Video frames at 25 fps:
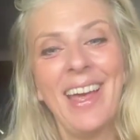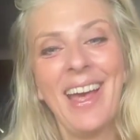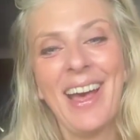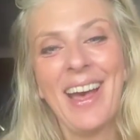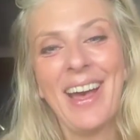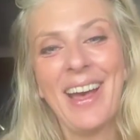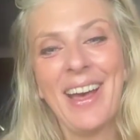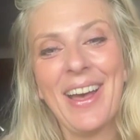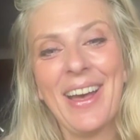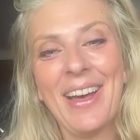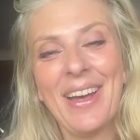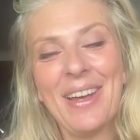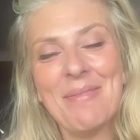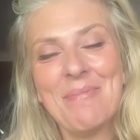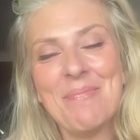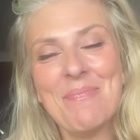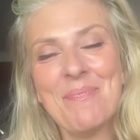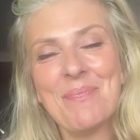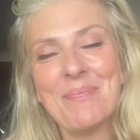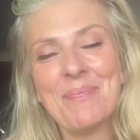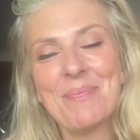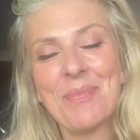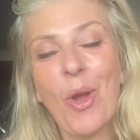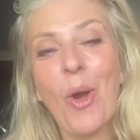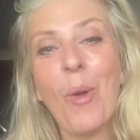
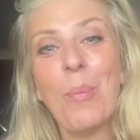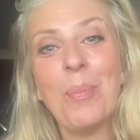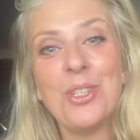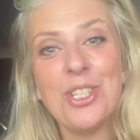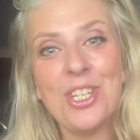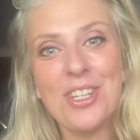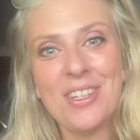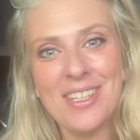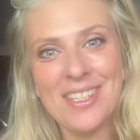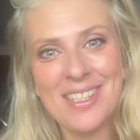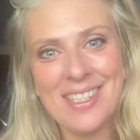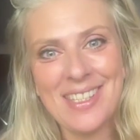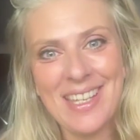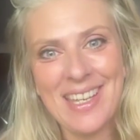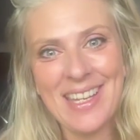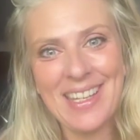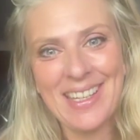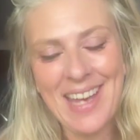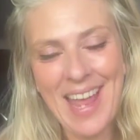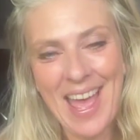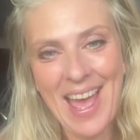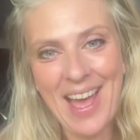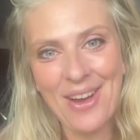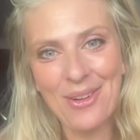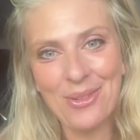opportunity
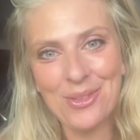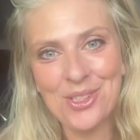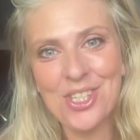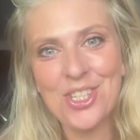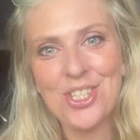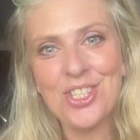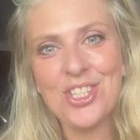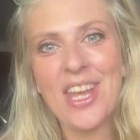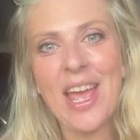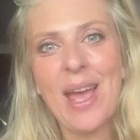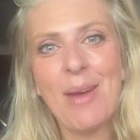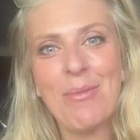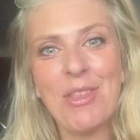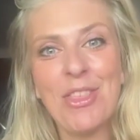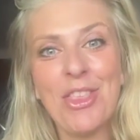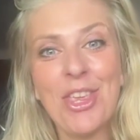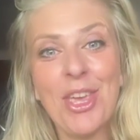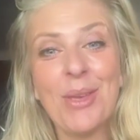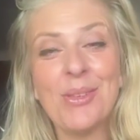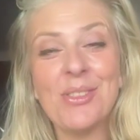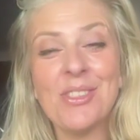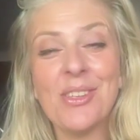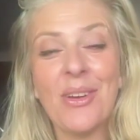now to share with you.